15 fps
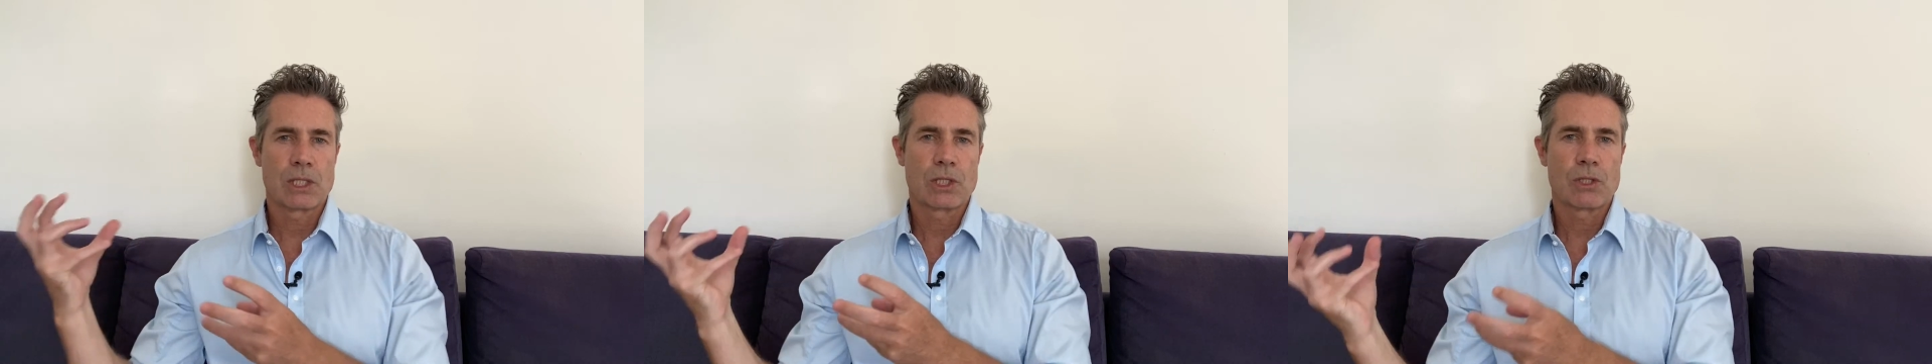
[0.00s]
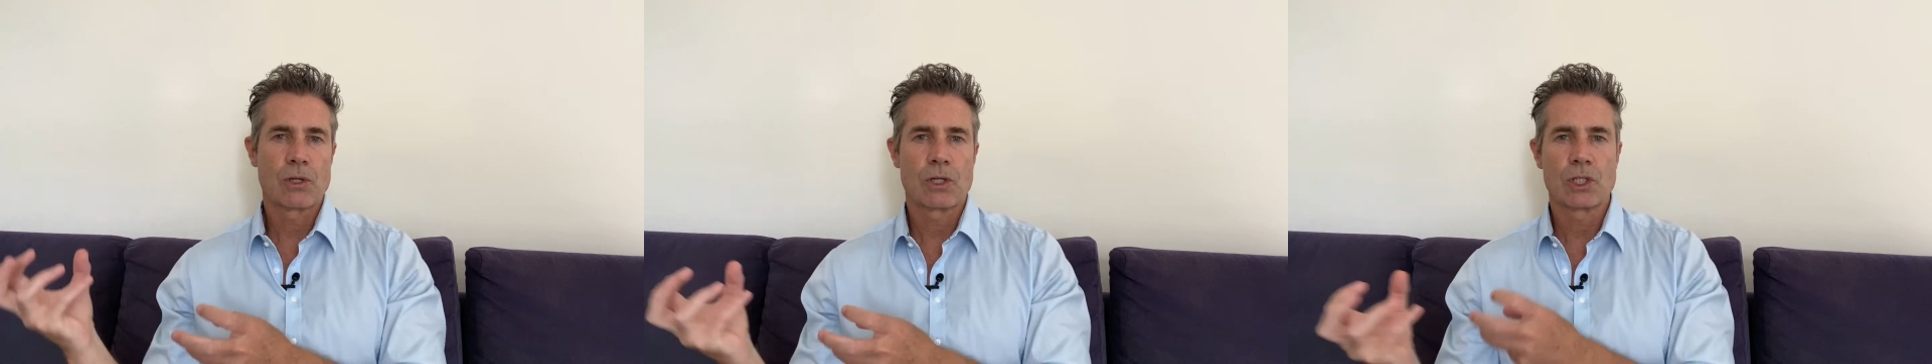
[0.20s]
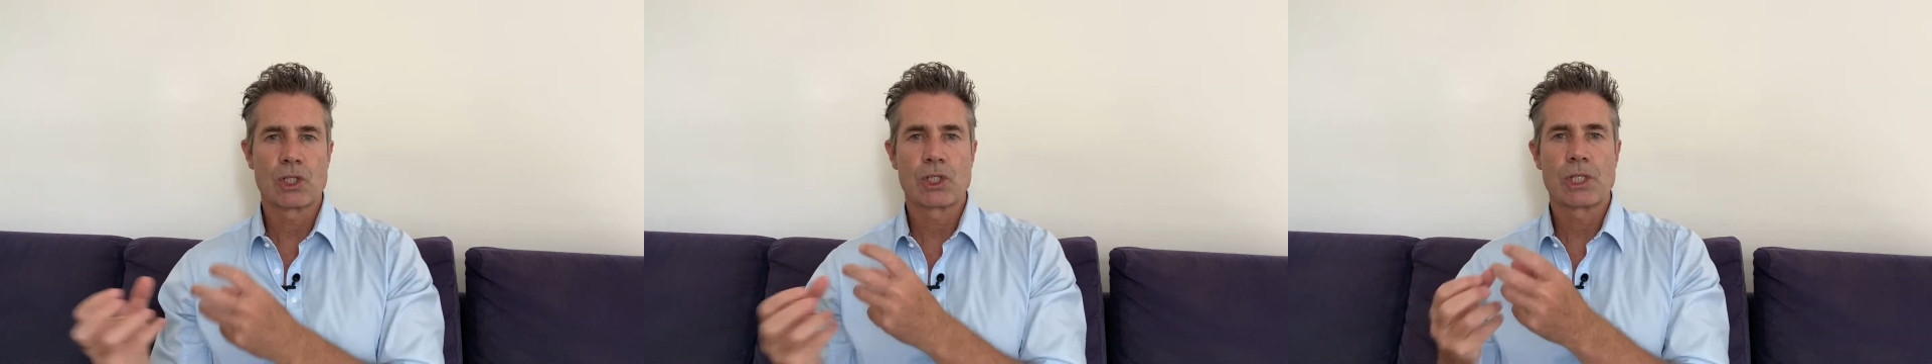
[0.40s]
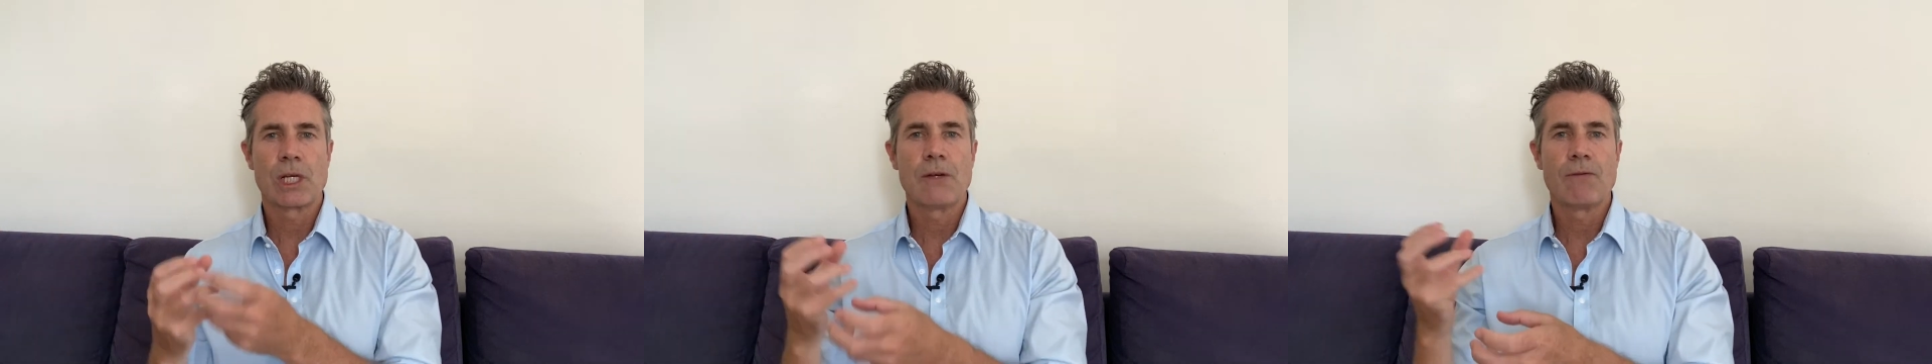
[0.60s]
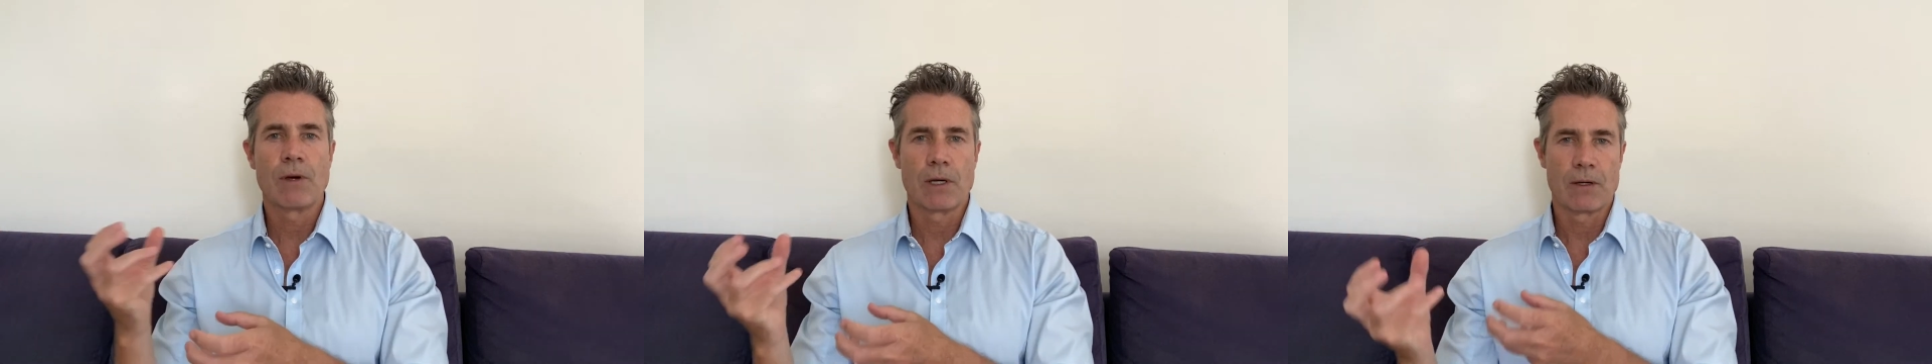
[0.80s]
sort of
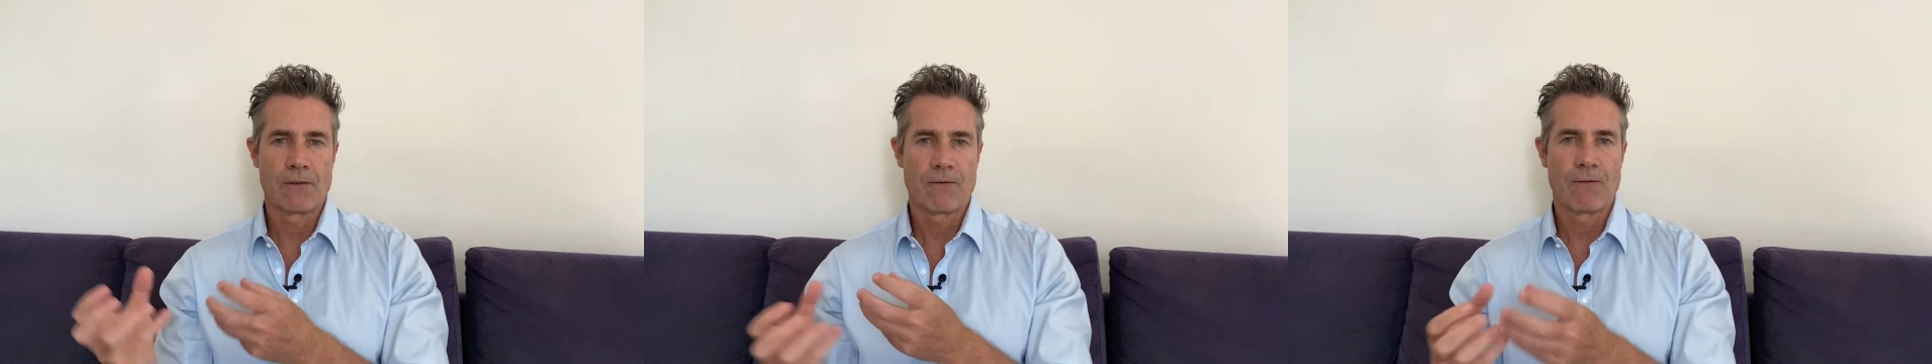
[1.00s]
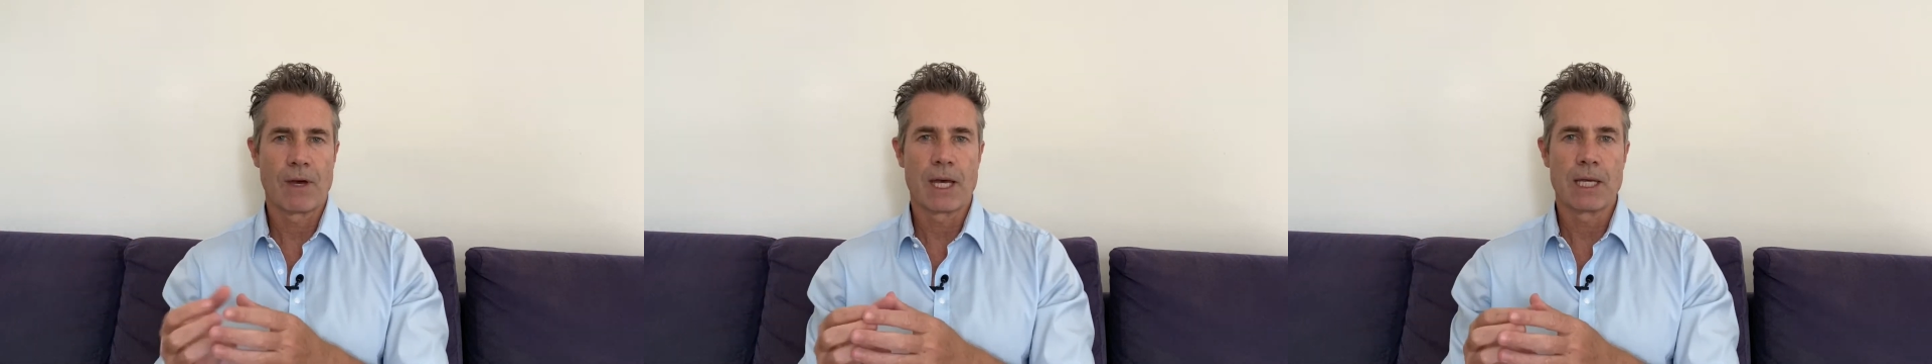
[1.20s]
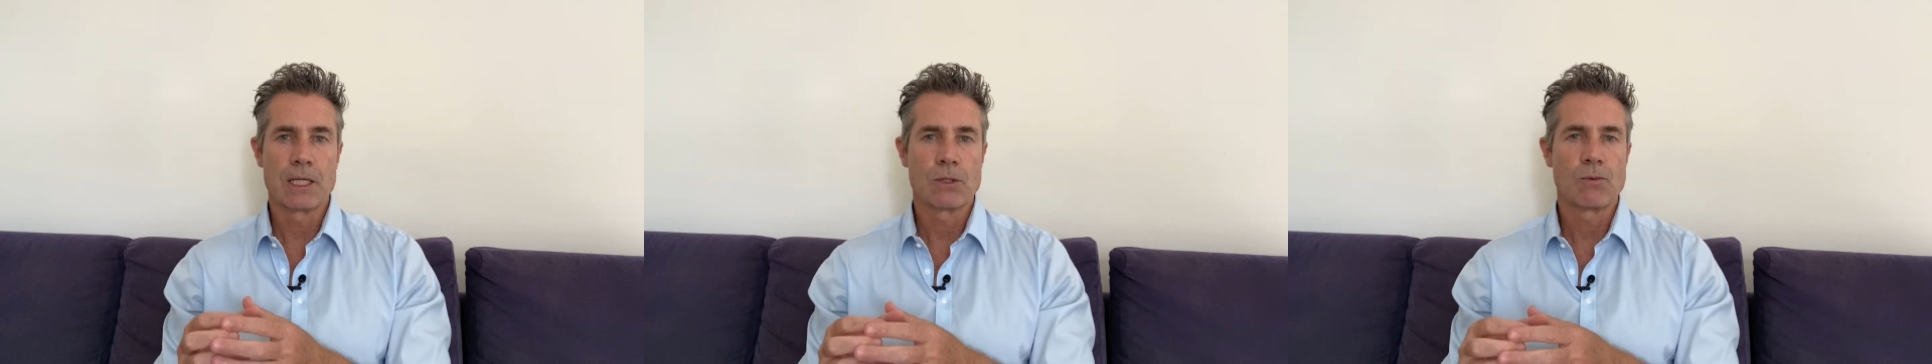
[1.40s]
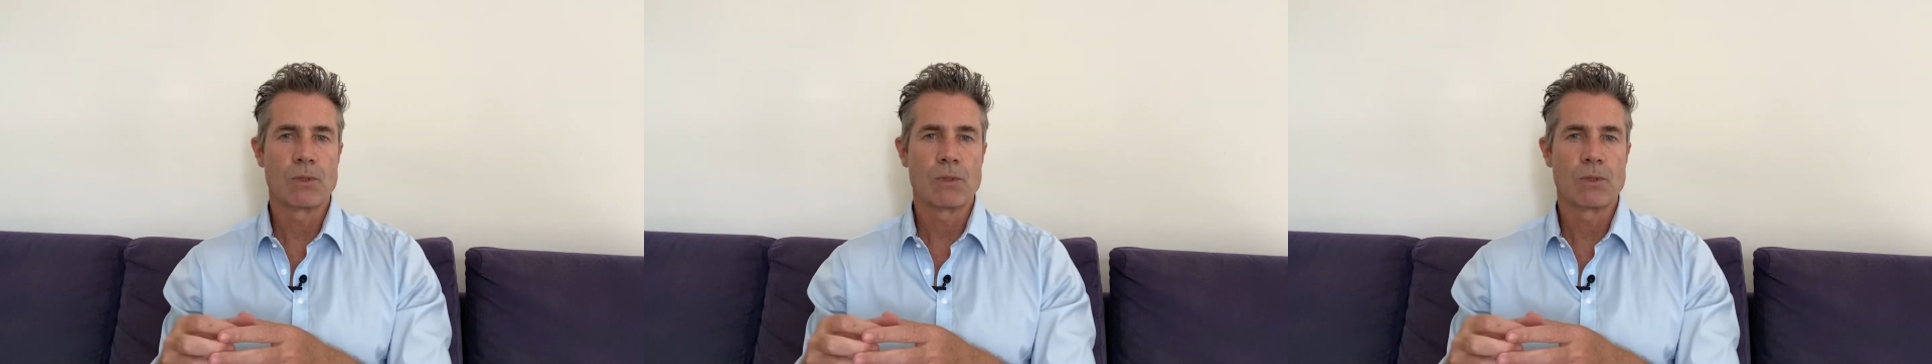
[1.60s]
Shiva phase,